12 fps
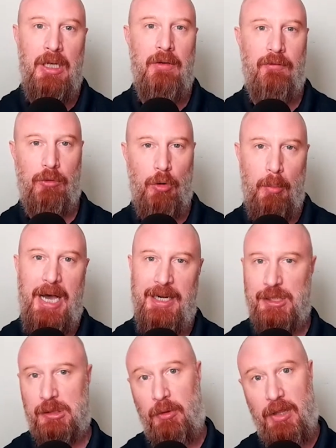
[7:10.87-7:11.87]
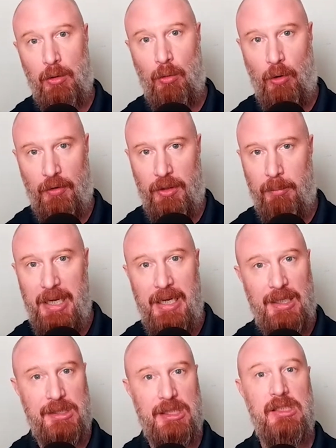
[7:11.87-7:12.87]
for robotics within
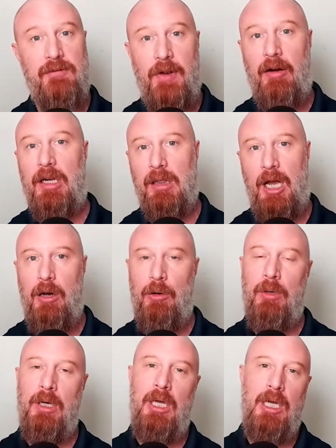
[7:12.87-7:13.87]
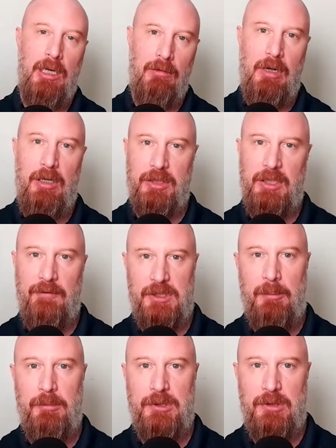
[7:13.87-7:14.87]
orthopedics is very low relative
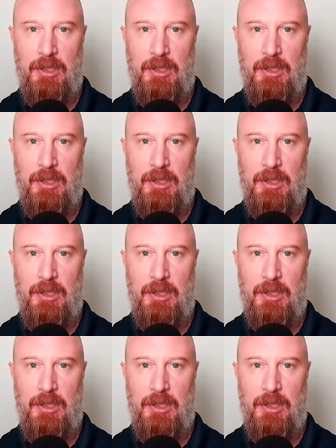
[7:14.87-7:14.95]
some,